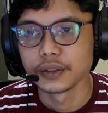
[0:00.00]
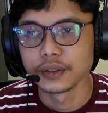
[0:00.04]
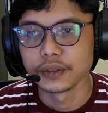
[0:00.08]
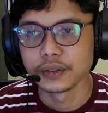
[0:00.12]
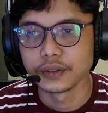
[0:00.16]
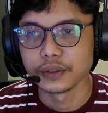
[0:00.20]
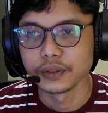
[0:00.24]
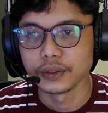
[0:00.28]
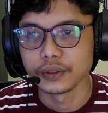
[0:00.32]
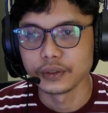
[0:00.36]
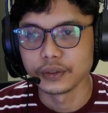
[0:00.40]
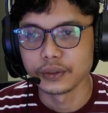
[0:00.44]

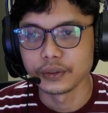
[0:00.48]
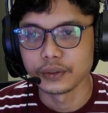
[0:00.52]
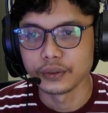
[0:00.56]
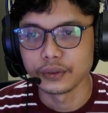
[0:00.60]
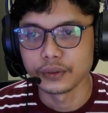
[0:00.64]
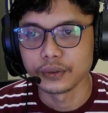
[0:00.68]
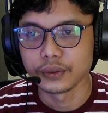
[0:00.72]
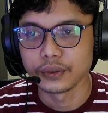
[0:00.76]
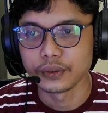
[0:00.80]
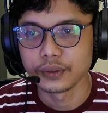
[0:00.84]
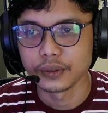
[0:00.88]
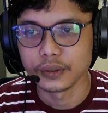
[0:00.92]
So
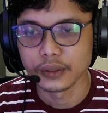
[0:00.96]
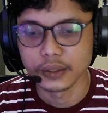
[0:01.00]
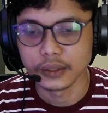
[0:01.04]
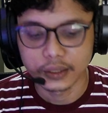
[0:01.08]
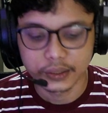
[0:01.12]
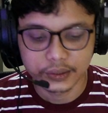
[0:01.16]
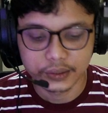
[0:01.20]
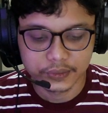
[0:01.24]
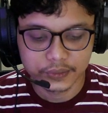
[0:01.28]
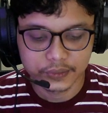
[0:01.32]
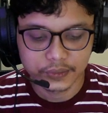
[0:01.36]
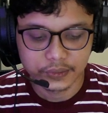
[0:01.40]

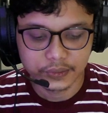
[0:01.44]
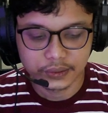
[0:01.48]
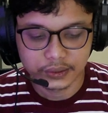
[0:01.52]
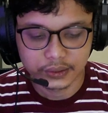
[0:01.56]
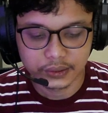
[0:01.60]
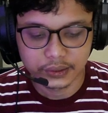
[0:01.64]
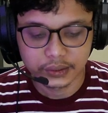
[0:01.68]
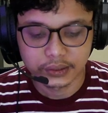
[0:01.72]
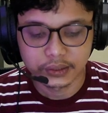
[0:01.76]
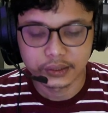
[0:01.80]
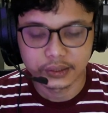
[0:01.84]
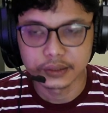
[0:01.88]
let's
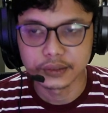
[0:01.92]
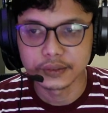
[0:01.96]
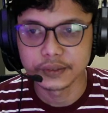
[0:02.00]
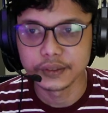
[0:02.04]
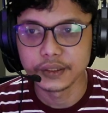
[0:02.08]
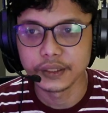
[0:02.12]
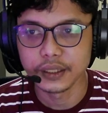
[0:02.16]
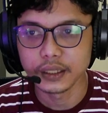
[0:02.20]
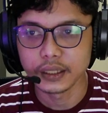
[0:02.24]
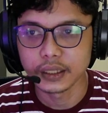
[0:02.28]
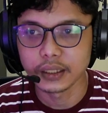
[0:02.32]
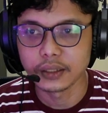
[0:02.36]

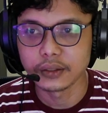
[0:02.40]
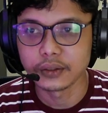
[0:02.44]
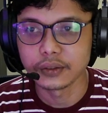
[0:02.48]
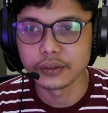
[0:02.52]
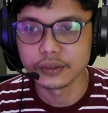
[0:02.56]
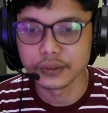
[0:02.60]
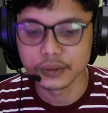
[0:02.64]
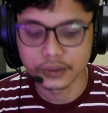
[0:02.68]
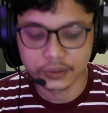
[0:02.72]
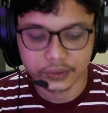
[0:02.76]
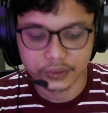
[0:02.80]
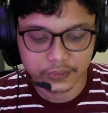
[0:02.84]
see out
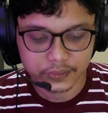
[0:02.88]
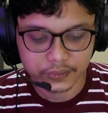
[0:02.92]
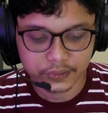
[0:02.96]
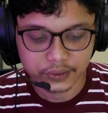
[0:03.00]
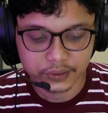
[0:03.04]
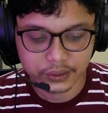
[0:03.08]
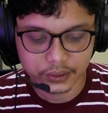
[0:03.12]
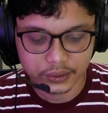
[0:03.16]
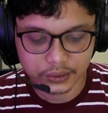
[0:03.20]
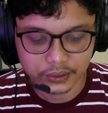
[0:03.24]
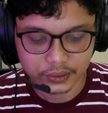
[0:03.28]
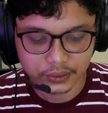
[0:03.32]
this
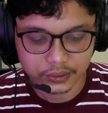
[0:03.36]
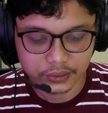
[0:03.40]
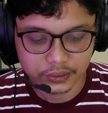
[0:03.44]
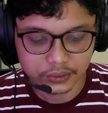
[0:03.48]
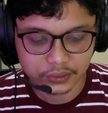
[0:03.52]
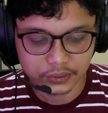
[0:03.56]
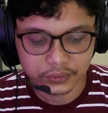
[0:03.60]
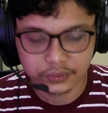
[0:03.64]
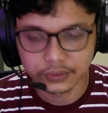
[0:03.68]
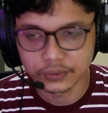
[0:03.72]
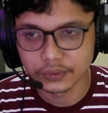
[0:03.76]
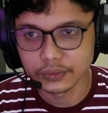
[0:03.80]
thing,
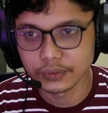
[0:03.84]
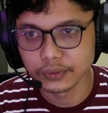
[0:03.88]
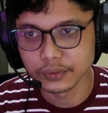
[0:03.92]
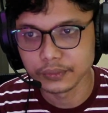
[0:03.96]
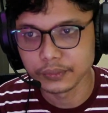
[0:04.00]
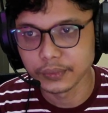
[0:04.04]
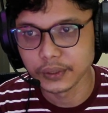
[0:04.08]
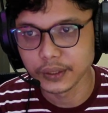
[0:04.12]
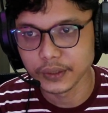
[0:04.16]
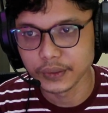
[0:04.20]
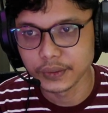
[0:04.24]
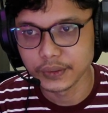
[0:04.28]
see
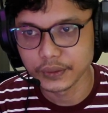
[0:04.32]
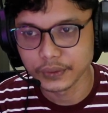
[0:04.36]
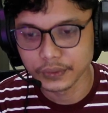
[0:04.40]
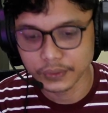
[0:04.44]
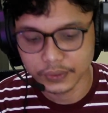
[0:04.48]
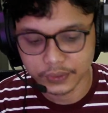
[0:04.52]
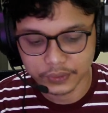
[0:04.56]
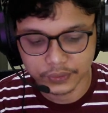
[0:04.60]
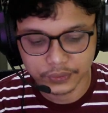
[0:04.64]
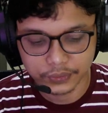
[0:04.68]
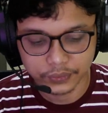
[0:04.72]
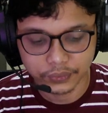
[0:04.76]
how
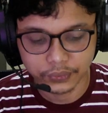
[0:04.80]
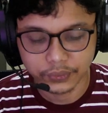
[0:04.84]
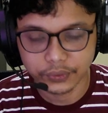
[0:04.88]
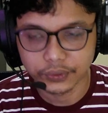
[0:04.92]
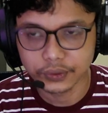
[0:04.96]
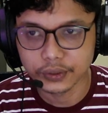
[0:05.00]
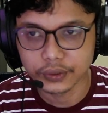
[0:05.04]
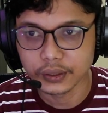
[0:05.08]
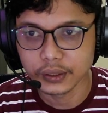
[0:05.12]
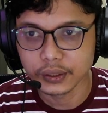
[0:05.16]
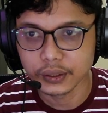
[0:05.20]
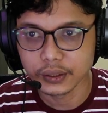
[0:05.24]
it's
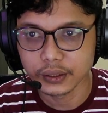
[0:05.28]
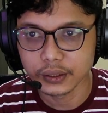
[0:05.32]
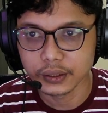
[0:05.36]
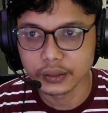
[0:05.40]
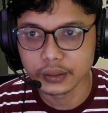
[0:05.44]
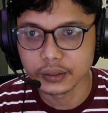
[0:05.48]
working.